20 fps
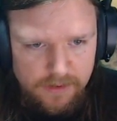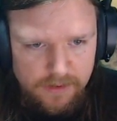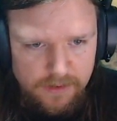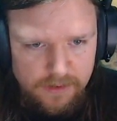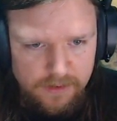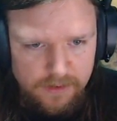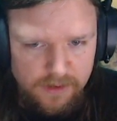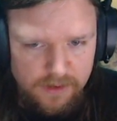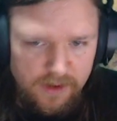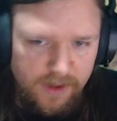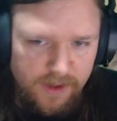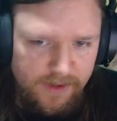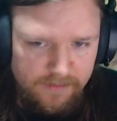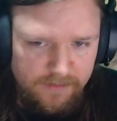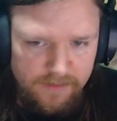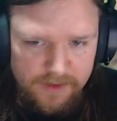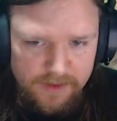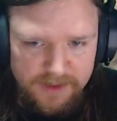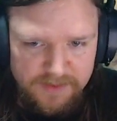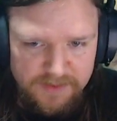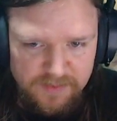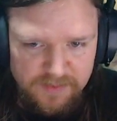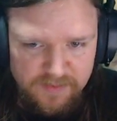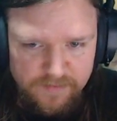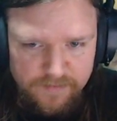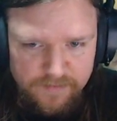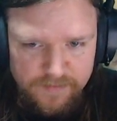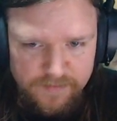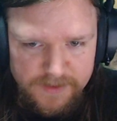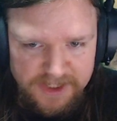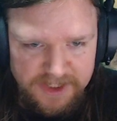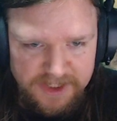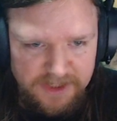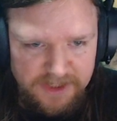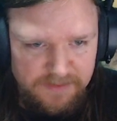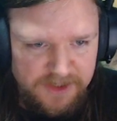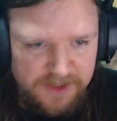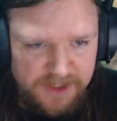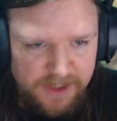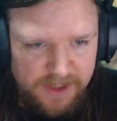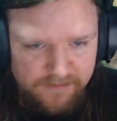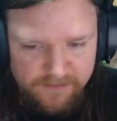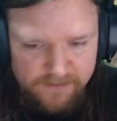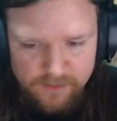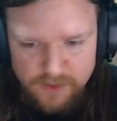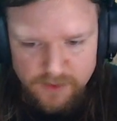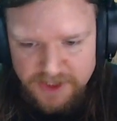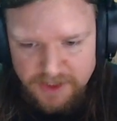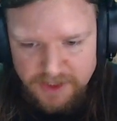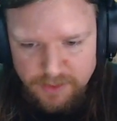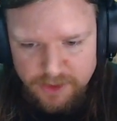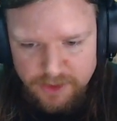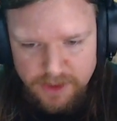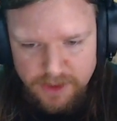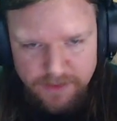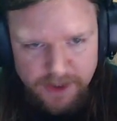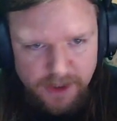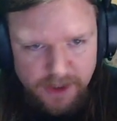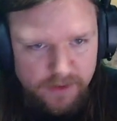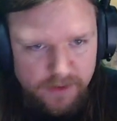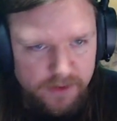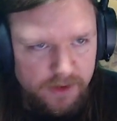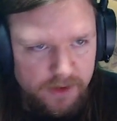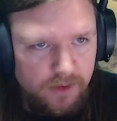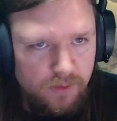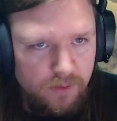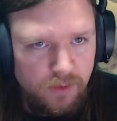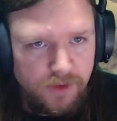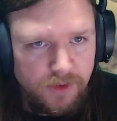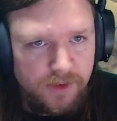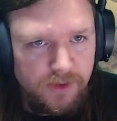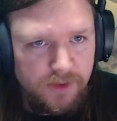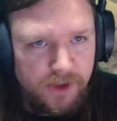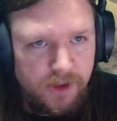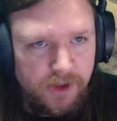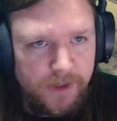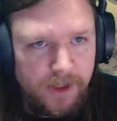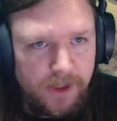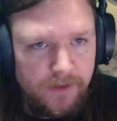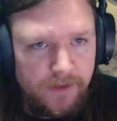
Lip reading: Alright, it's 60% for stay with Germany, so we'll stay with Germany.